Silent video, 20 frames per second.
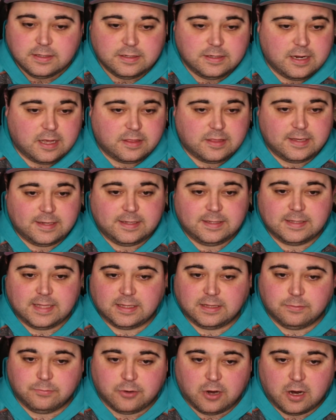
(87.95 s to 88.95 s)
Nothing
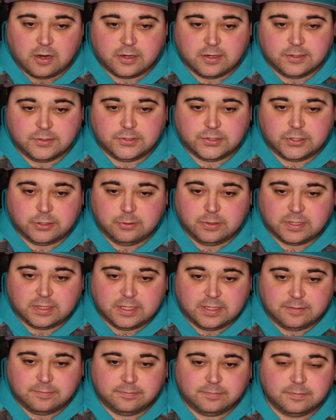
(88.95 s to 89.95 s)
that the Broncos threw at
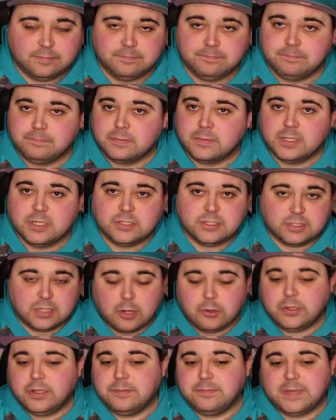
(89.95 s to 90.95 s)
them
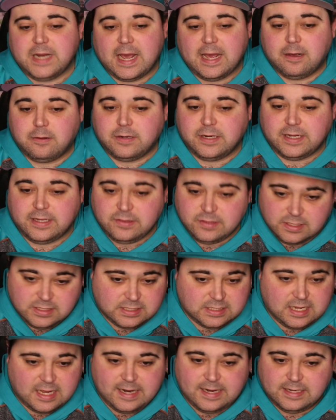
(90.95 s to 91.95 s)
slowed them down in the
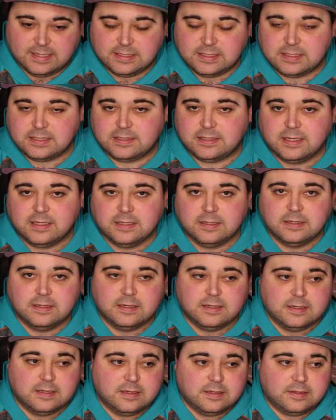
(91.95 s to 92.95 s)
slightest.
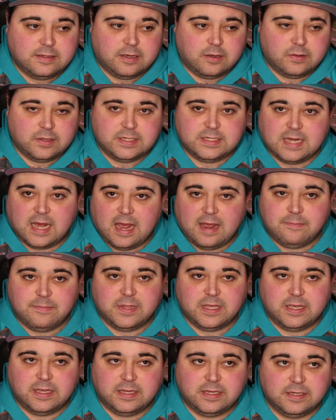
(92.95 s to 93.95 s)
The only time
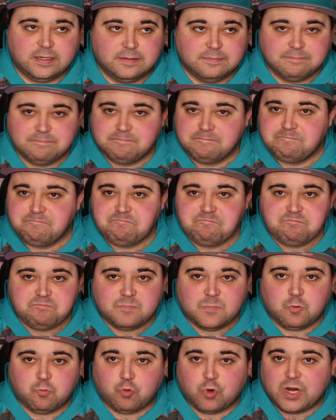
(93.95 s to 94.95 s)
they
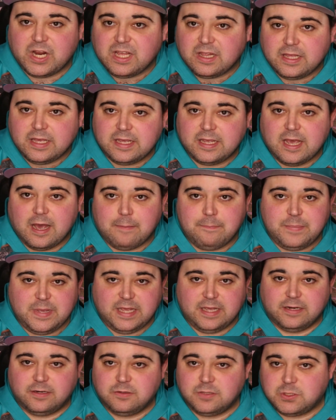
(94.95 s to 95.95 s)
really got
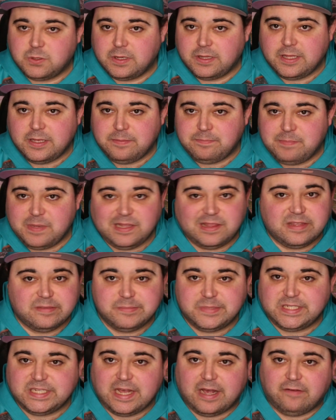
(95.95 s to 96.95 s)
beaten was when they beat
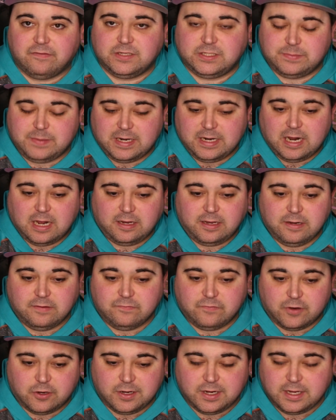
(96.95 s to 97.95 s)
themselves by not
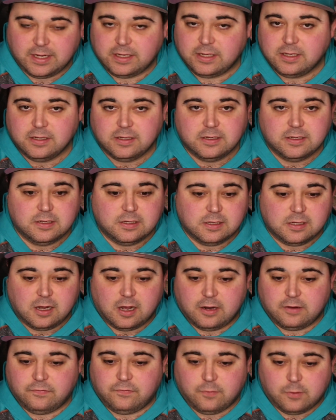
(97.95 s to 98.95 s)
converting
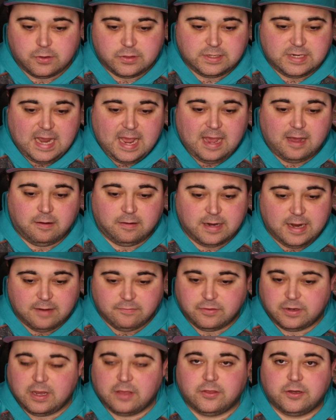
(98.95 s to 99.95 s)
on a 4th down.
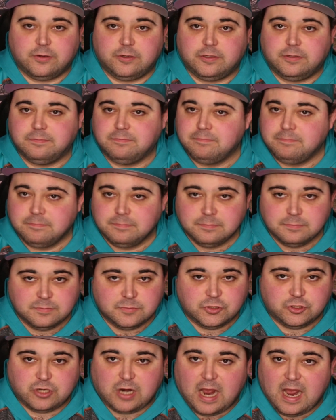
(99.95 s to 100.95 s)
Every other
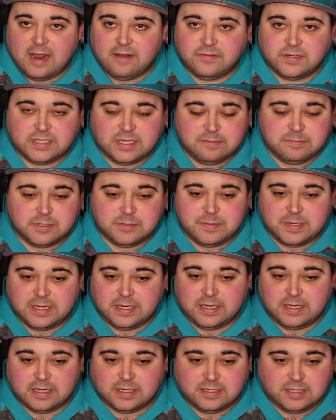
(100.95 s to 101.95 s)
drive seemed to
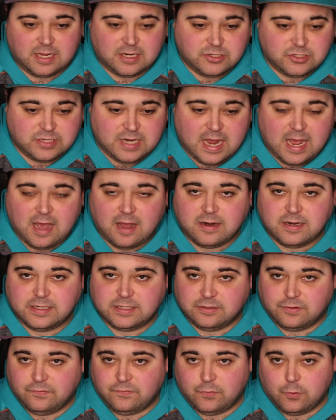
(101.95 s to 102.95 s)
be a touchdown
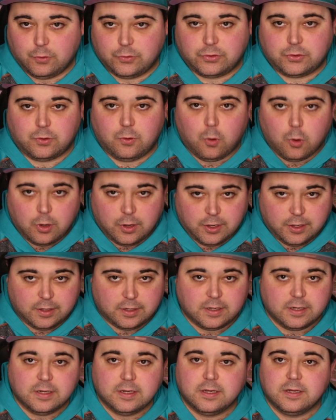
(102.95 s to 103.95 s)
until the 4th quarter,